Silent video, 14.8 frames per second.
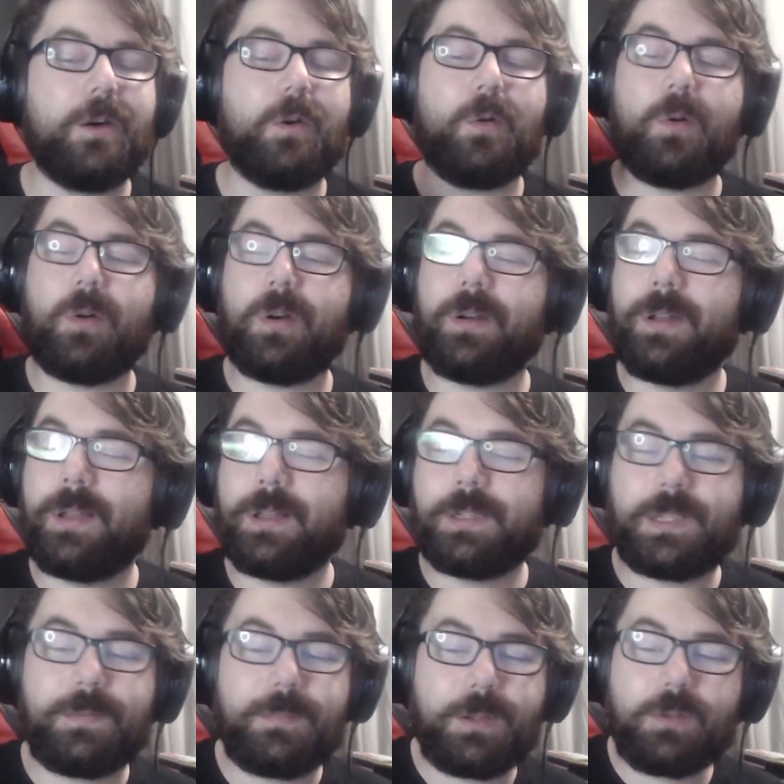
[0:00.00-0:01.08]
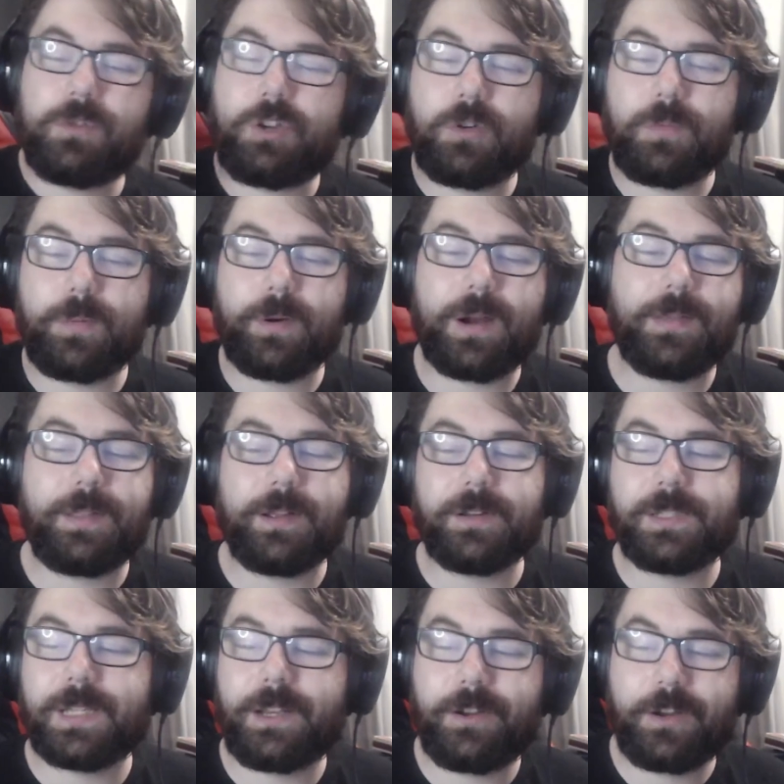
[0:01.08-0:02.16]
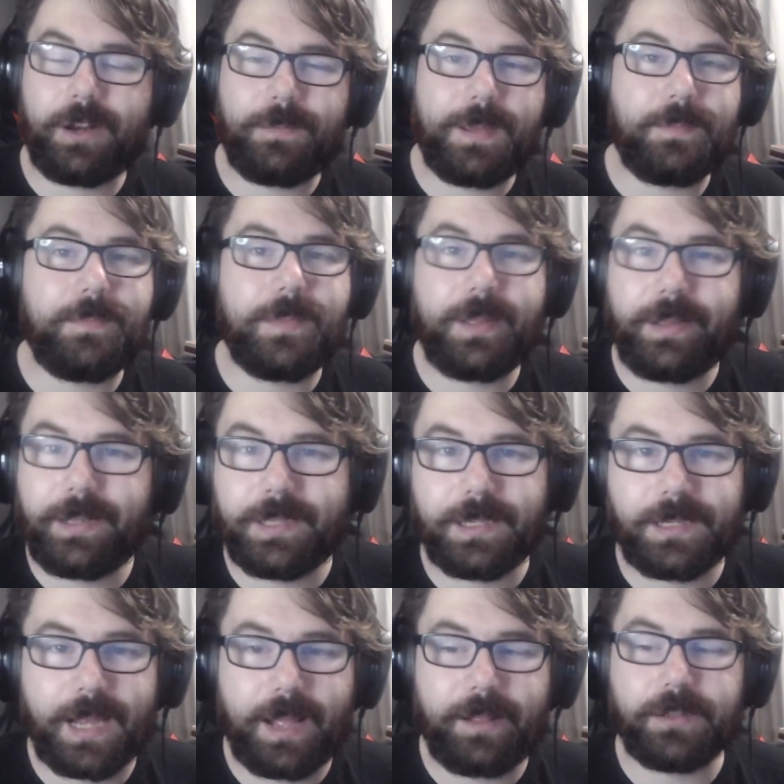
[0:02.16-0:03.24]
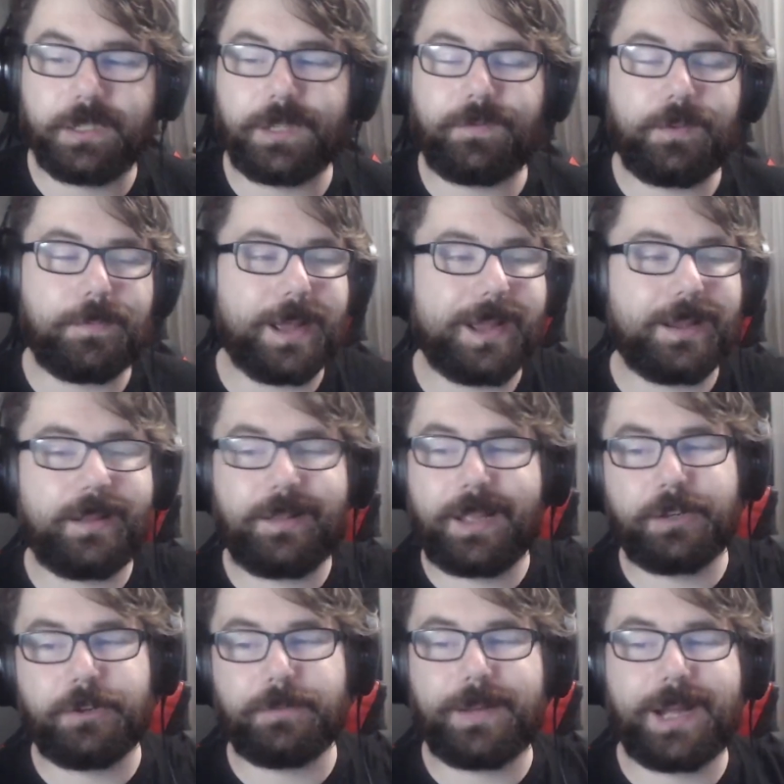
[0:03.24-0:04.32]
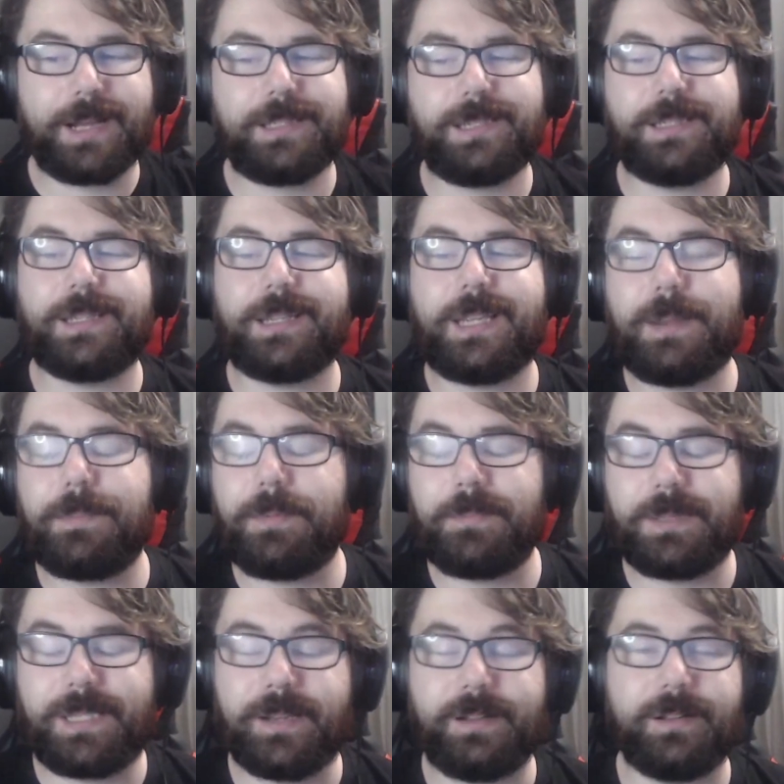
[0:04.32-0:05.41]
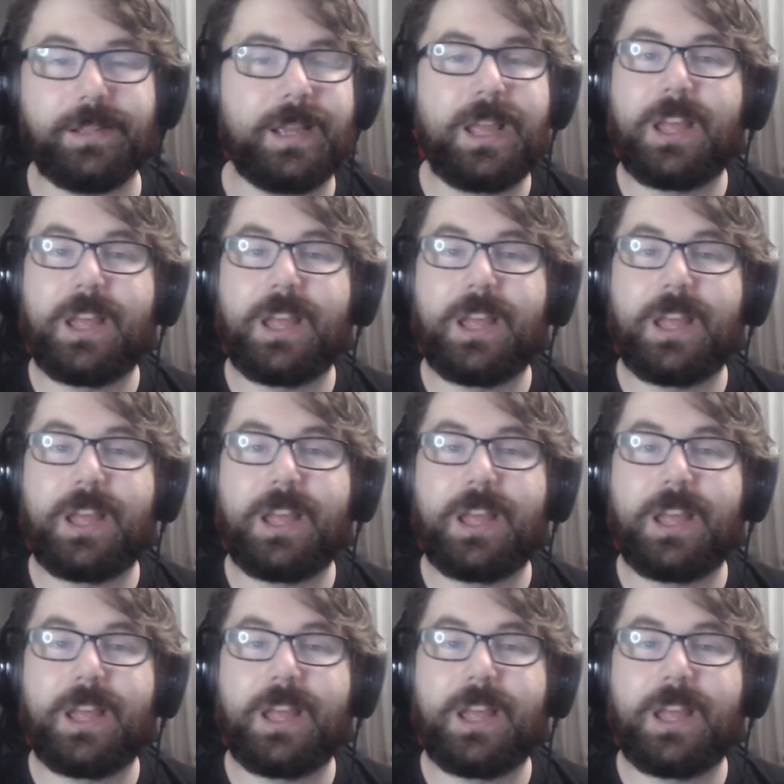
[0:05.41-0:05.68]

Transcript: or some YouTuber on there said you're going to make millions of dollars if you buy collector boxes and keep them sealed.